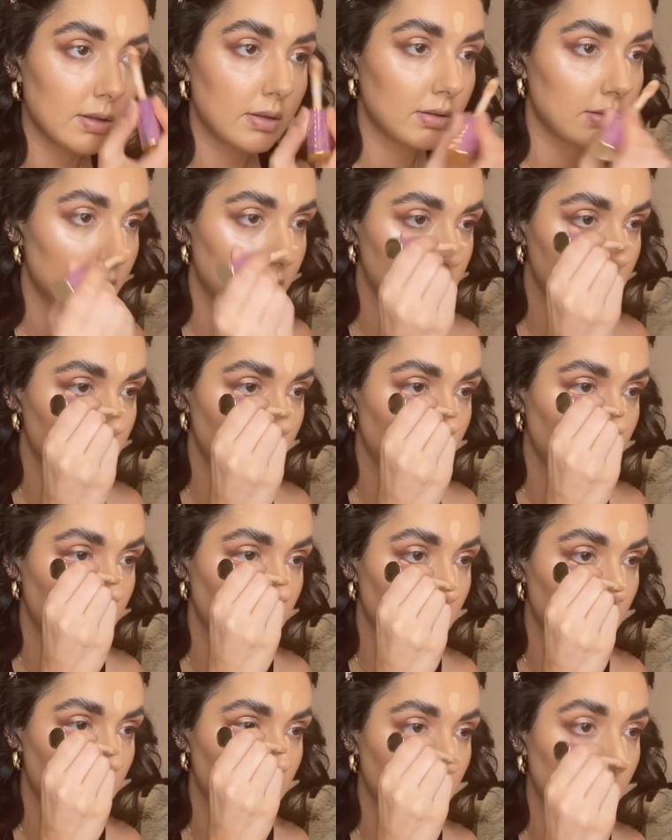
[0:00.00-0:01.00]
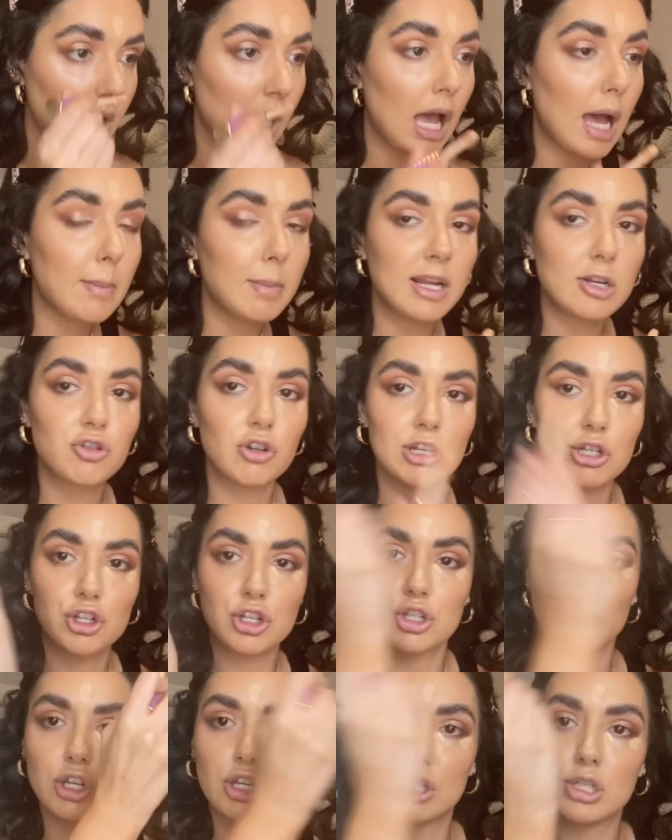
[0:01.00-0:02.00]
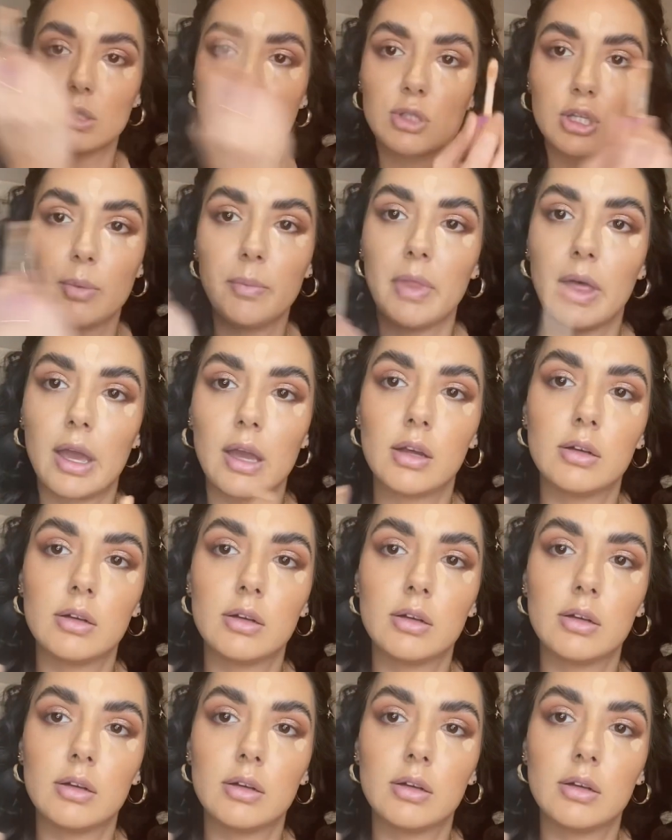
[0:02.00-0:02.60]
Some there. I'm literally just gonna do some there.